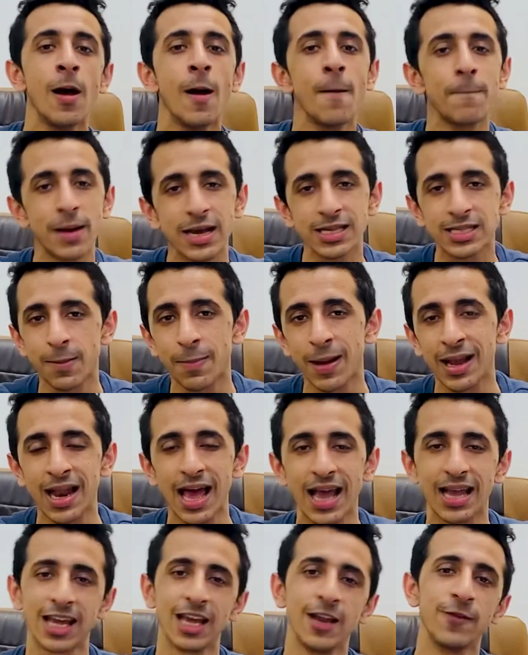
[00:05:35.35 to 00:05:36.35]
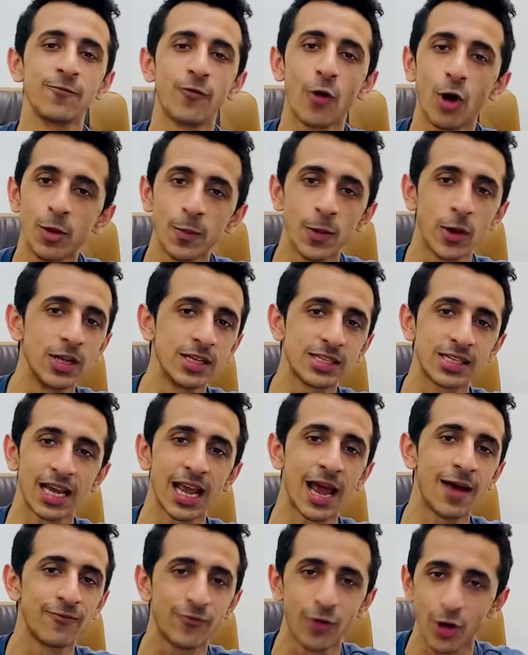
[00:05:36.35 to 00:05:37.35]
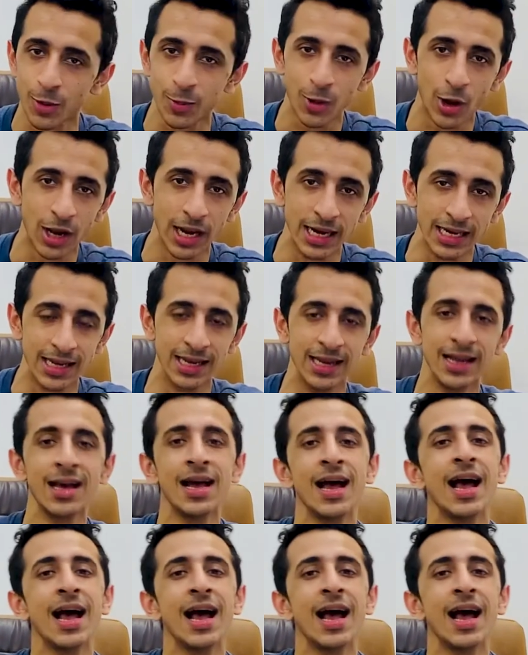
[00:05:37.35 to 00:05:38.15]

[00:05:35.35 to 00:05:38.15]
press the bell icon, follow me on Instagram, follow me on LinkedIn.